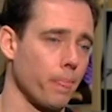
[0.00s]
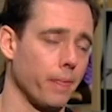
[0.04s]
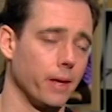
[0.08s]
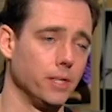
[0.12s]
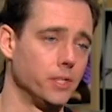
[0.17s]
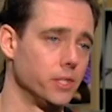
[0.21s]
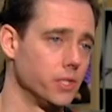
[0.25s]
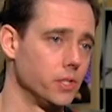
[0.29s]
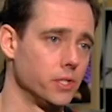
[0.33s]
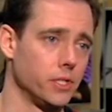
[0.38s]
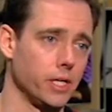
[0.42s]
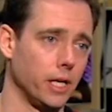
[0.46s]
it
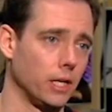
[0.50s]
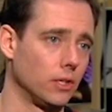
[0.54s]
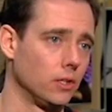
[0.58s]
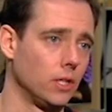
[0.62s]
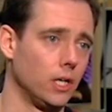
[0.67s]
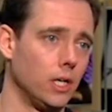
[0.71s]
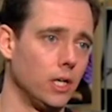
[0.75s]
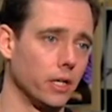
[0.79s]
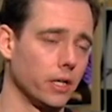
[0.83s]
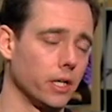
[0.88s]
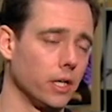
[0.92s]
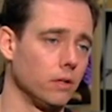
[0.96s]
didn't take
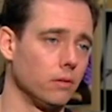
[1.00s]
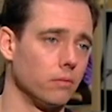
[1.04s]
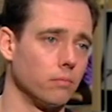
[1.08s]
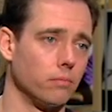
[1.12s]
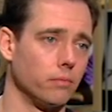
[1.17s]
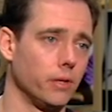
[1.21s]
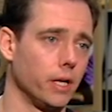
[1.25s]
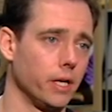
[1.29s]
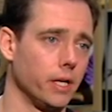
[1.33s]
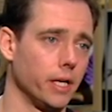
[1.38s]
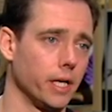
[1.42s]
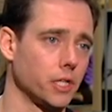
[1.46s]
long. And
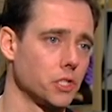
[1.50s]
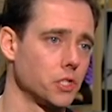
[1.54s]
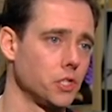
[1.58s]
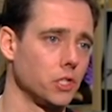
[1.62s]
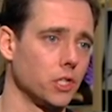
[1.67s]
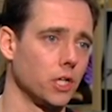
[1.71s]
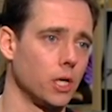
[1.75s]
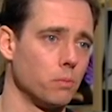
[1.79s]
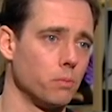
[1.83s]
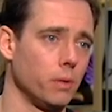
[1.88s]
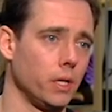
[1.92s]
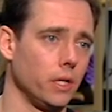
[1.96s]
that next
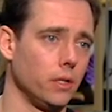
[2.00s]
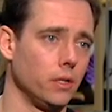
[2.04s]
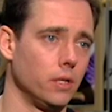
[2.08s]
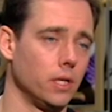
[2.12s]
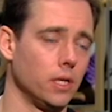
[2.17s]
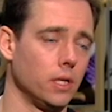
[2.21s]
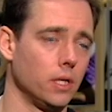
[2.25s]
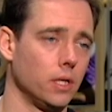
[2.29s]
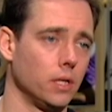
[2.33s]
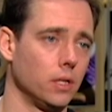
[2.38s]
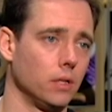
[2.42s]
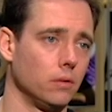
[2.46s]
year I made
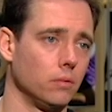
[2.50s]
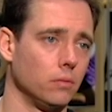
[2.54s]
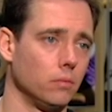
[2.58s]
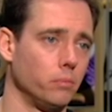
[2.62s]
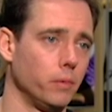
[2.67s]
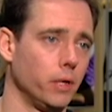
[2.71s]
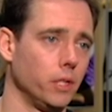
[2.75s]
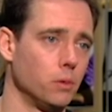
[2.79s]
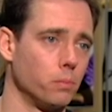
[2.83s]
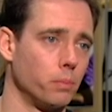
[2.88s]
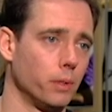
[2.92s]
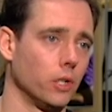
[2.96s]
the